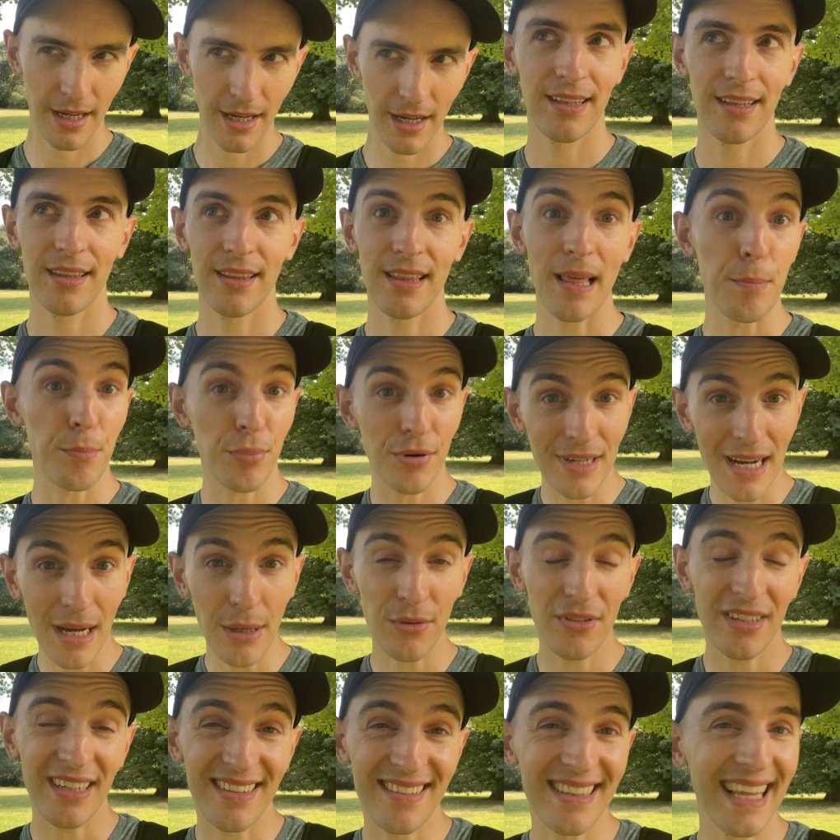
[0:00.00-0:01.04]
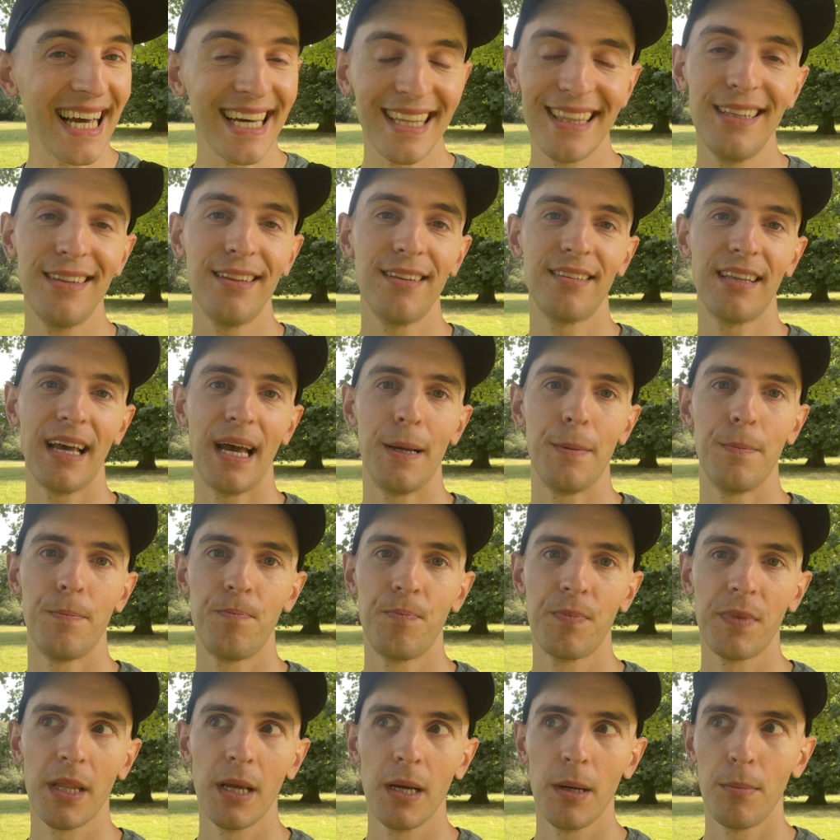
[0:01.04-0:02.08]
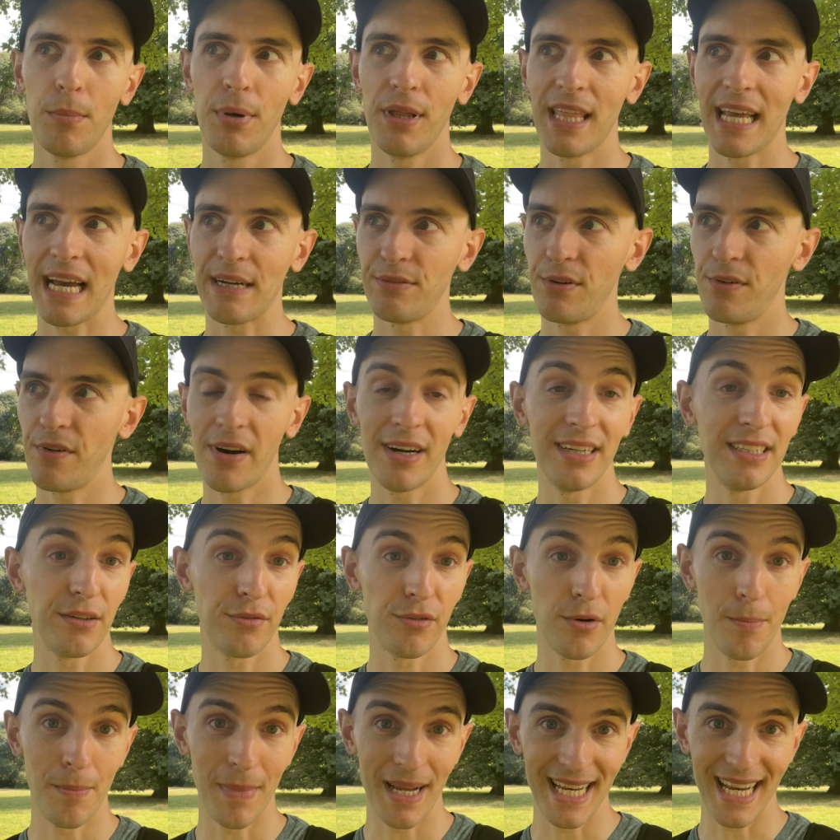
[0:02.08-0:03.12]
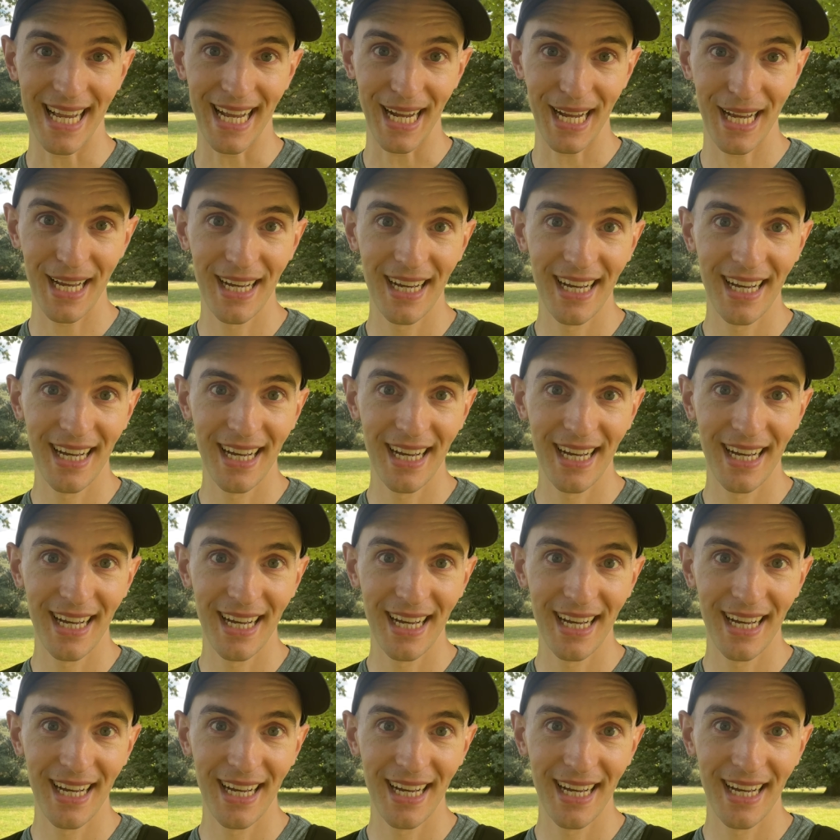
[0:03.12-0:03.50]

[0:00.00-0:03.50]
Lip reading: They're pronounced exactly the same, but they have a very different meaning.